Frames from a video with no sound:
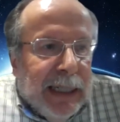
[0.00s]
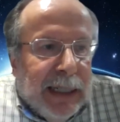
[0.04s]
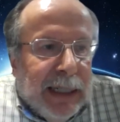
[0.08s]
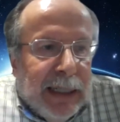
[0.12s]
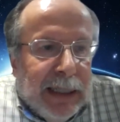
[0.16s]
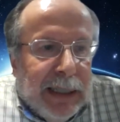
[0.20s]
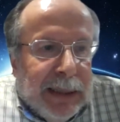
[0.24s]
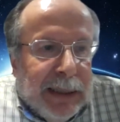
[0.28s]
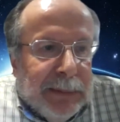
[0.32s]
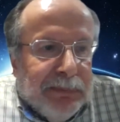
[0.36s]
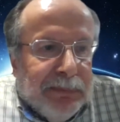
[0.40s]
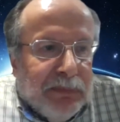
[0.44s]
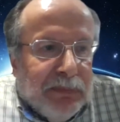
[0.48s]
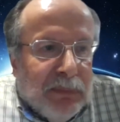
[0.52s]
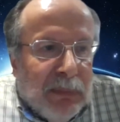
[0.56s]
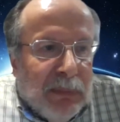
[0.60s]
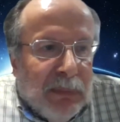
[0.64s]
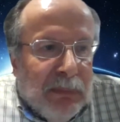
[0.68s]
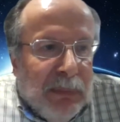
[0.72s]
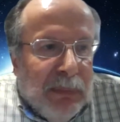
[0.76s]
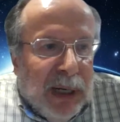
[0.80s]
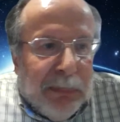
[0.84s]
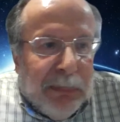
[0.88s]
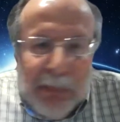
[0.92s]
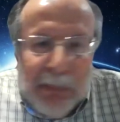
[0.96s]
Um,
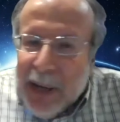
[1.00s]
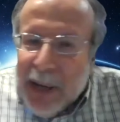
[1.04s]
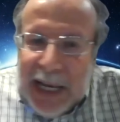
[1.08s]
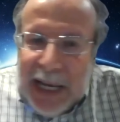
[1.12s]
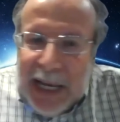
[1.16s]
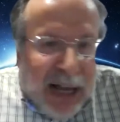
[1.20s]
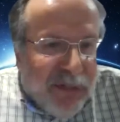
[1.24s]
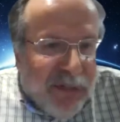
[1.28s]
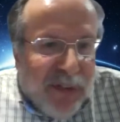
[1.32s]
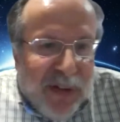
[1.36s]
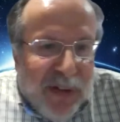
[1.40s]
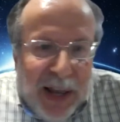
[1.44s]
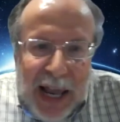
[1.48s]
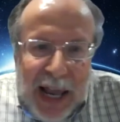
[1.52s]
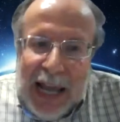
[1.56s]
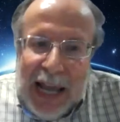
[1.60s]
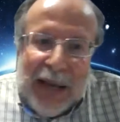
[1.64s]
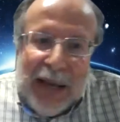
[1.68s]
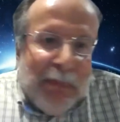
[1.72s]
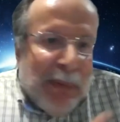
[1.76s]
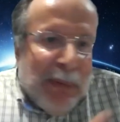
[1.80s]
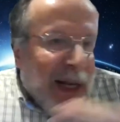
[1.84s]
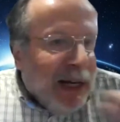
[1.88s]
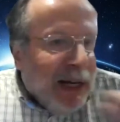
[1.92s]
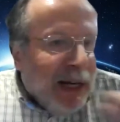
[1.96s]
but be it
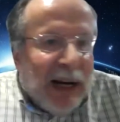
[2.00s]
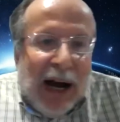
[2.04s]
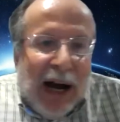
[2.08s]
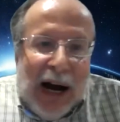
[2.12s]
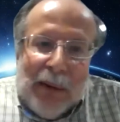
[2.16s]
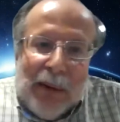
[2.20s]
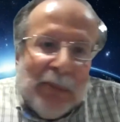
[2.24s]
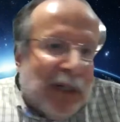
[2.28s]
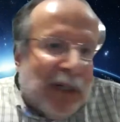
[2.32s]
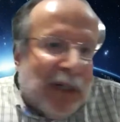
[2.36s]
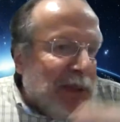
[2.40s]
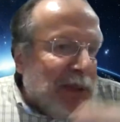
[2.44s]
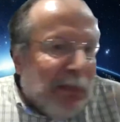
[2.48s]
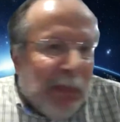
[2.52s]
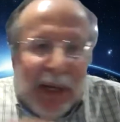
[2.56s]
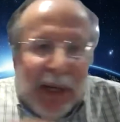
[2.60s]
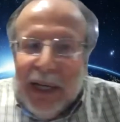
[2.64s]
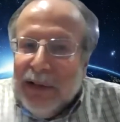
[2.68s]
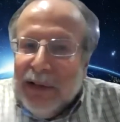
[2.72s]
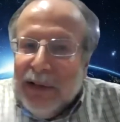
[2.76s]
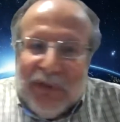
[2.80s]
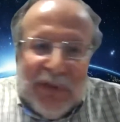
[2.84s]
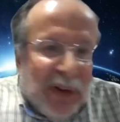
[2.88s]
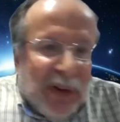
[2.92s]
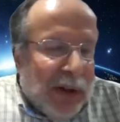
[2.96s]
FAA, be it Commerce,
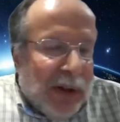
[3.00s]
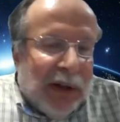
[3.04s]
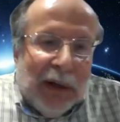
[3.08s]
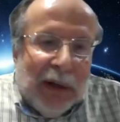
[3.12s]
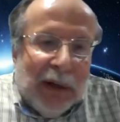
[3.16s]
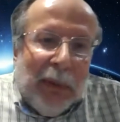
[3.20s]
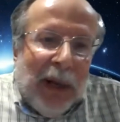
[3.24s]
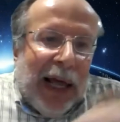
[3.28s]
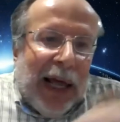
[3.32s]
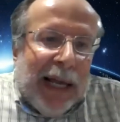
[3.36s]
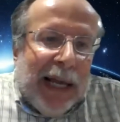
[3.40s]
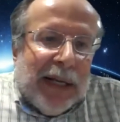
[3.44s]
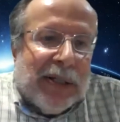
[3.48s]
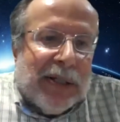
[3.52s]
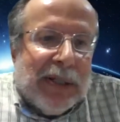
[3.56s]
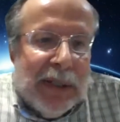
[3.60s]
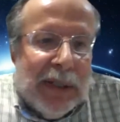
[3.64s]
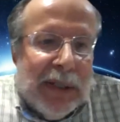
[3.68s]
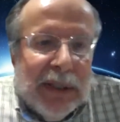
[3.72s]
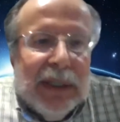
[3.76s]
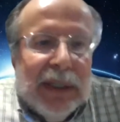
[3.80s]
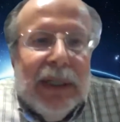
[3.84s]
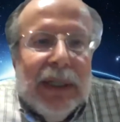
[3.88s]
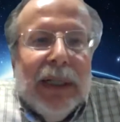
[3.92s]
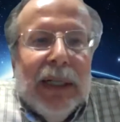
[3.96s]
be it fill in the blanks,